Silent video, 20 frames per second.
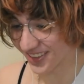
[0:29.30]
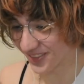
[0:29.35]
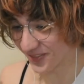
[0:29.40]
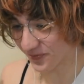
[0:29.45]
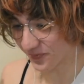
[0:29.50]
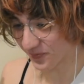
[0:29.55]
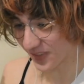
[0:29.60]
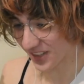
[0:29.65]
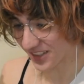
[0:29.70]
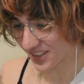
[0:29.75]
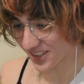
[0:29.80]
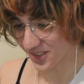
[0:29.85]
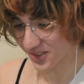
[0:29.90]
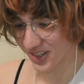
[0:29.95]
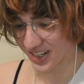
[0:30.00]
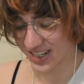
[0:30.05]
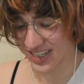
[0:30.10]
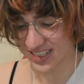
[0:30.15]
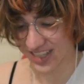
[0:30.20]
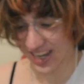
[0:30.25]
This is
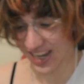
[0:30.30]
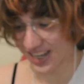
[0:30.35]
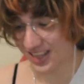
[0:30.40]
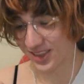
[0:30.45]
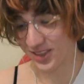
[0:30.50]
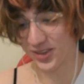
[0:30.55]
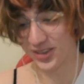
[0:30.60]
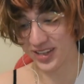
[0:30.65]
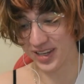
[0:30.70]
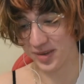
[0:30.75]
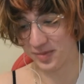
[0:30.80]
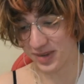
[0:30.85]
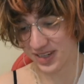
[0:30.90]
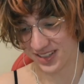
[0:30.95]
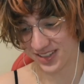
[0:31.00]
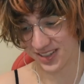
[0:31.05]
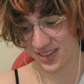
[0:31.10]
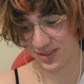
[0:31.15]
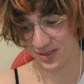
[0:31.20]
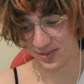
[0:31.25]
great because I hate looking at
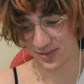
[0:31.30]
myself,